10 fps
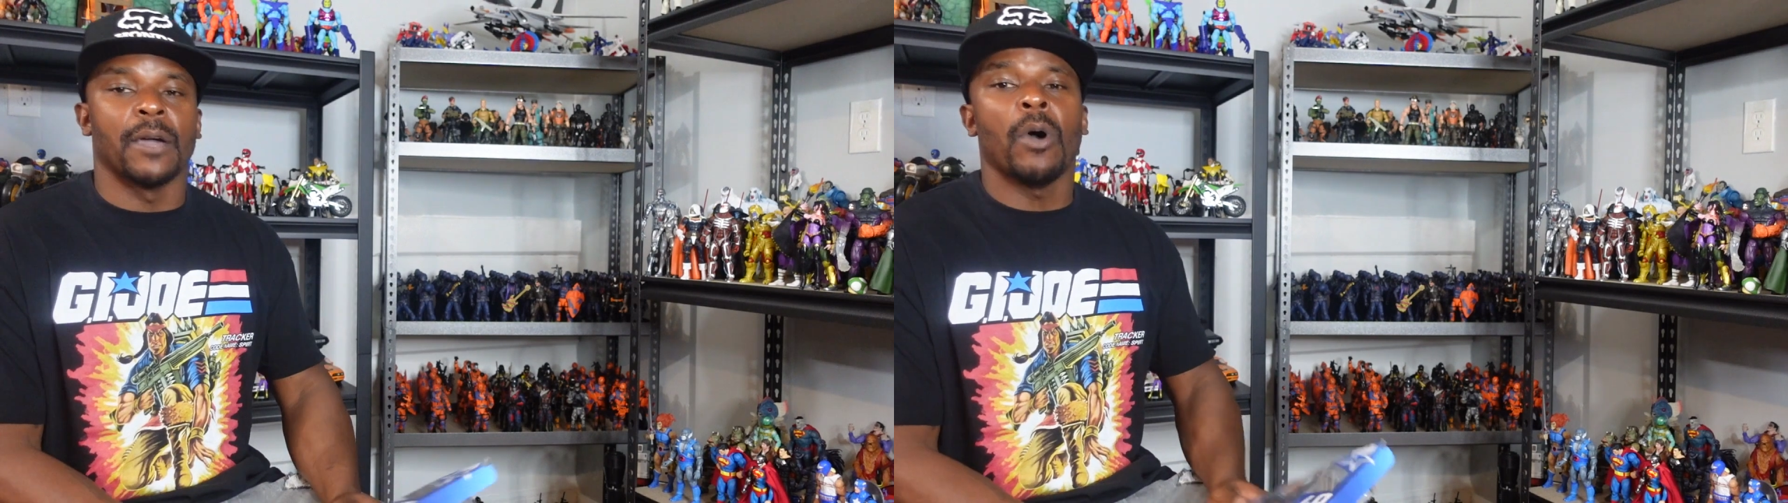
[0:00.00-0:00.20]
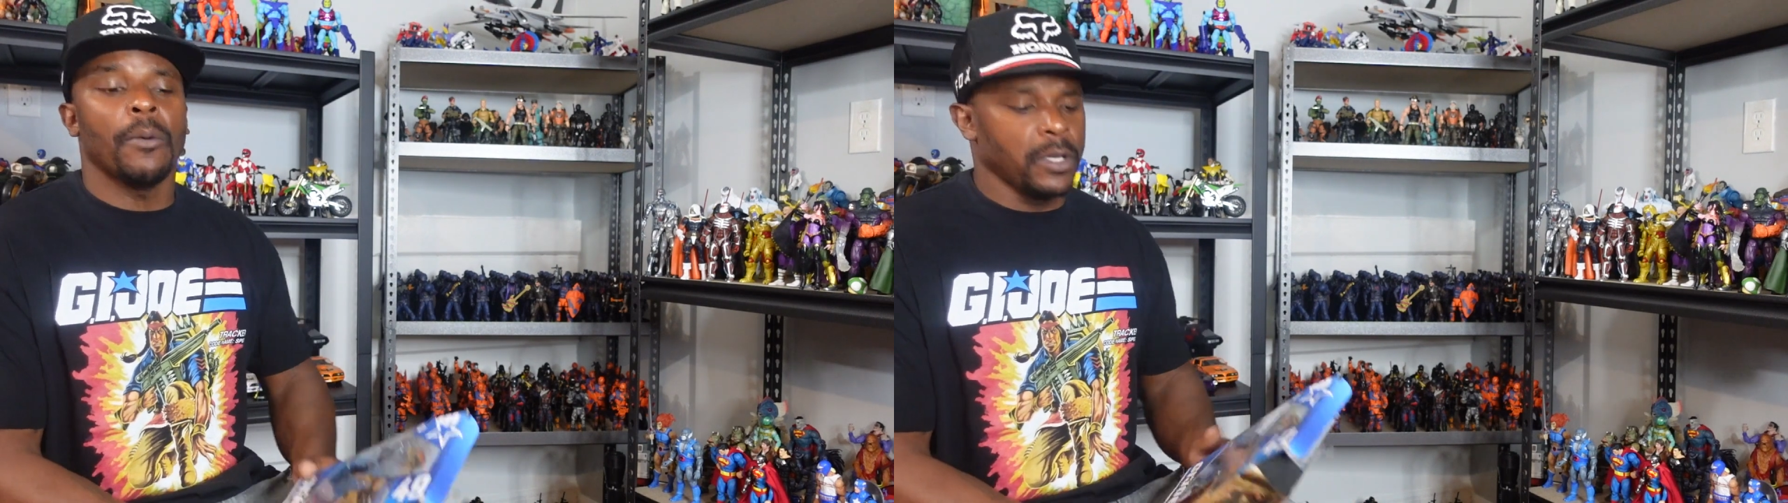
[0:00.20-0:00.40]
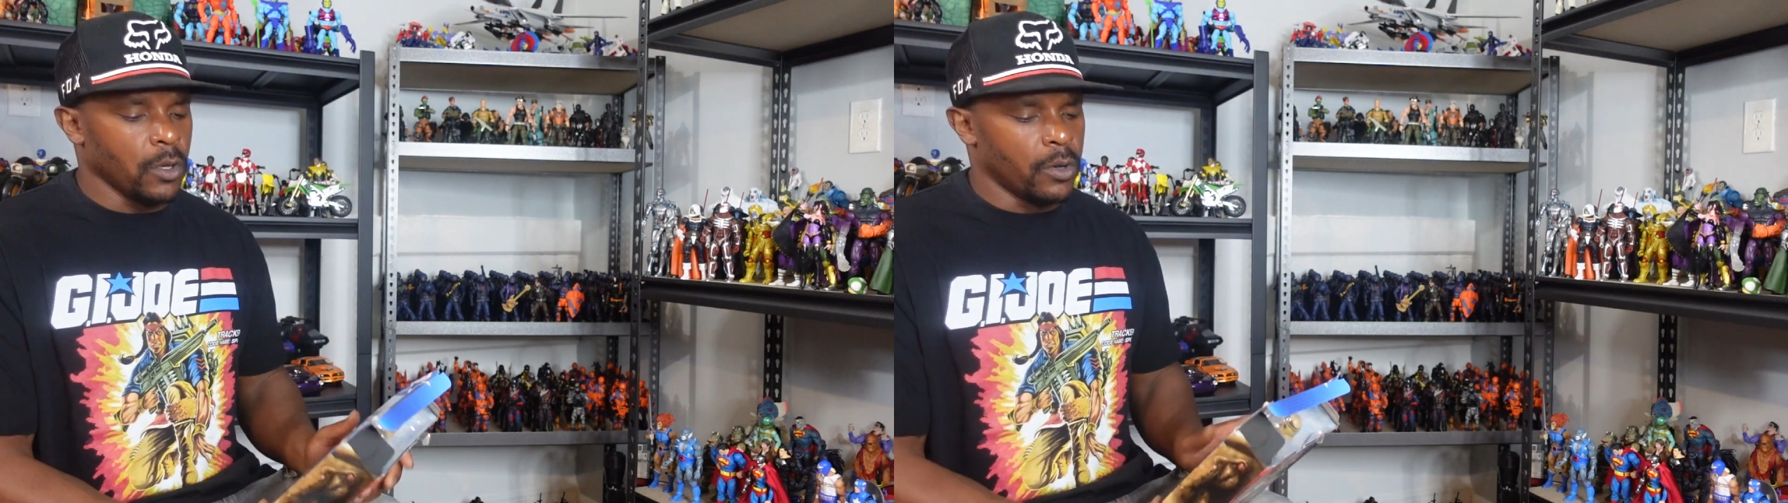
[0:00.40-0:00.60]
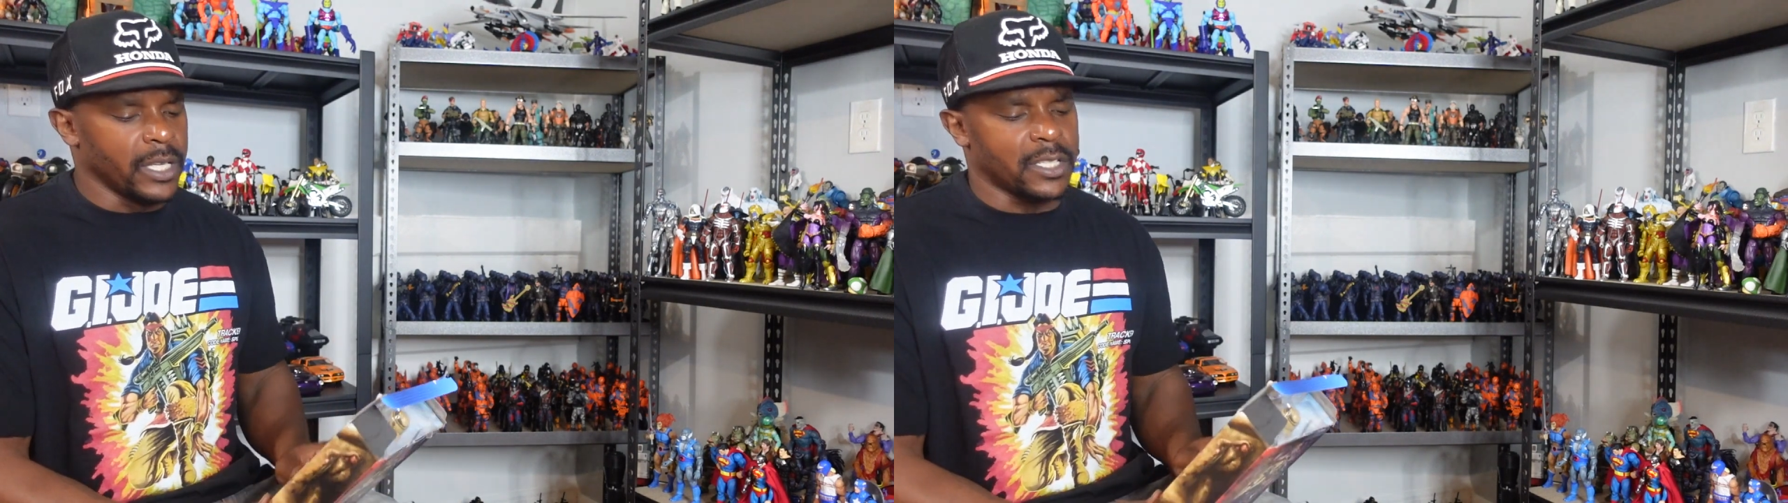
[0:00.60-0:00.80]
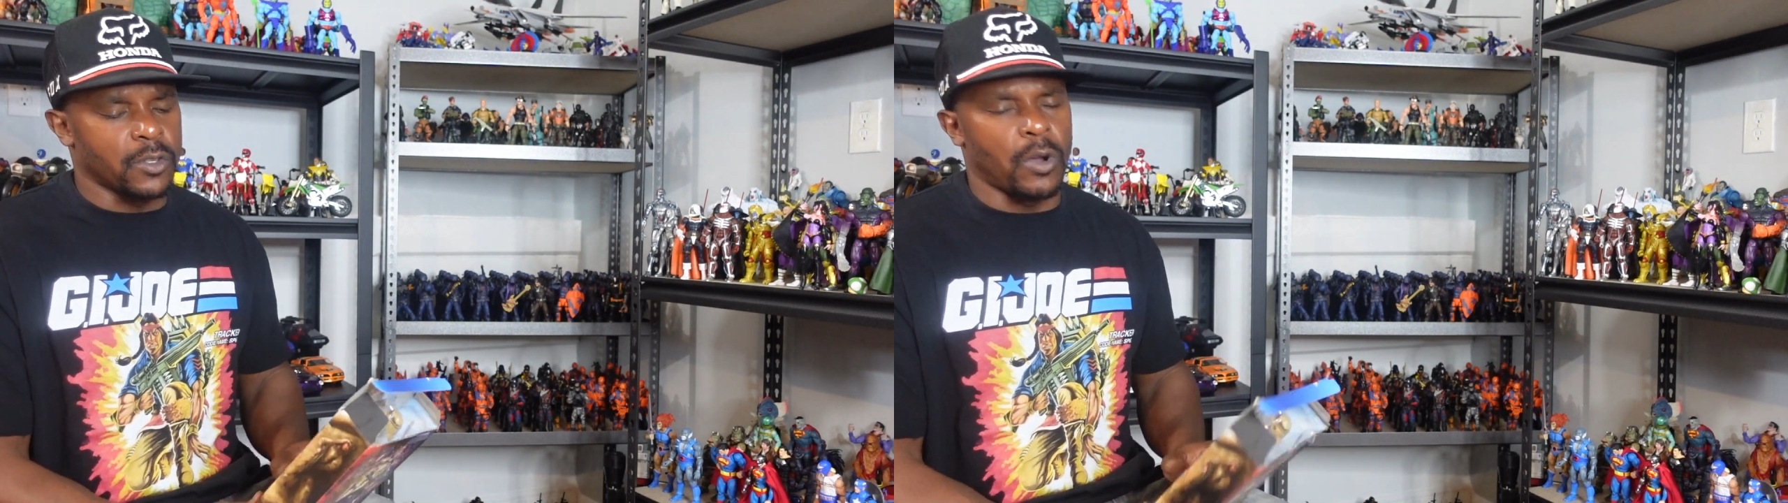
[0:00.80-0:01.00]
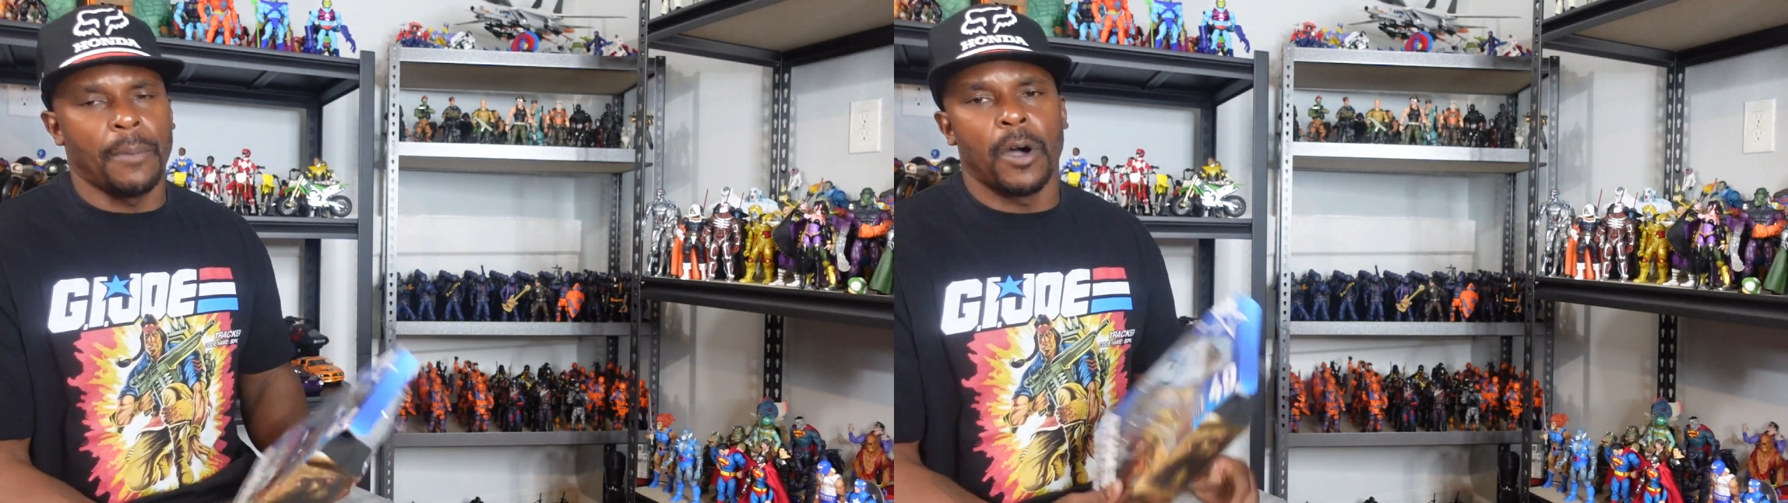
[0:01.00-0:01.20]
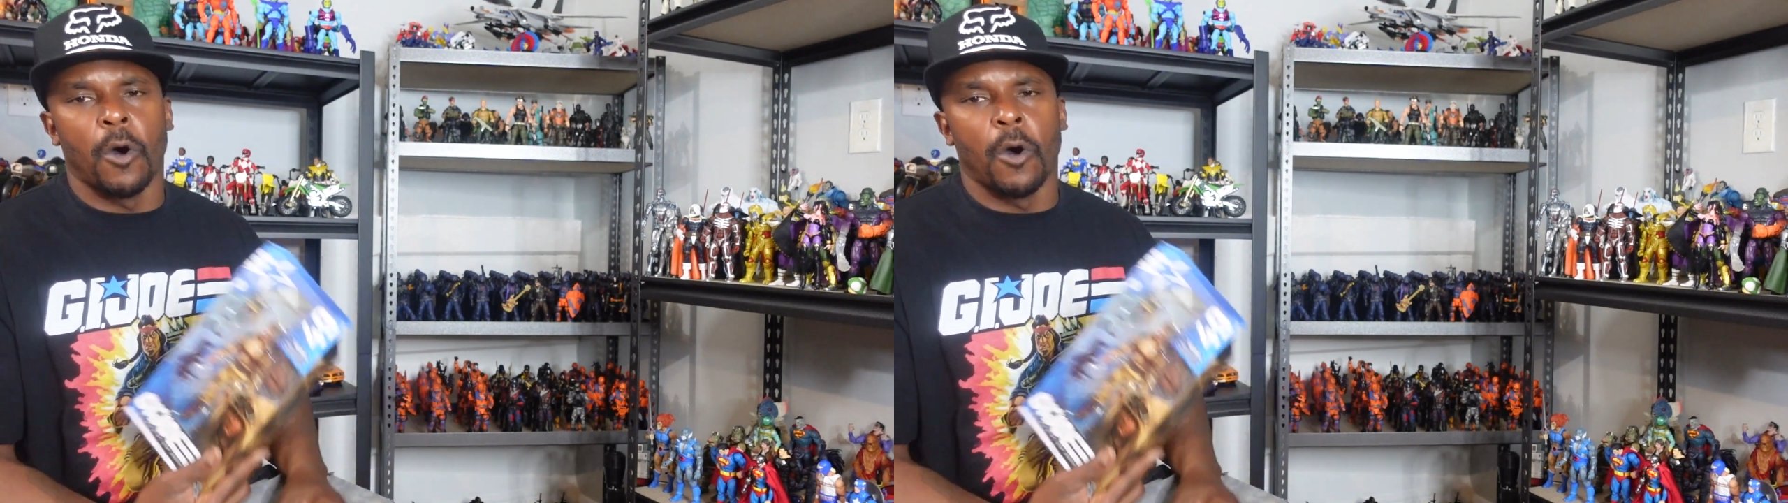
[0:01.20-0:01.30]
And while we doing this too, I'm gonna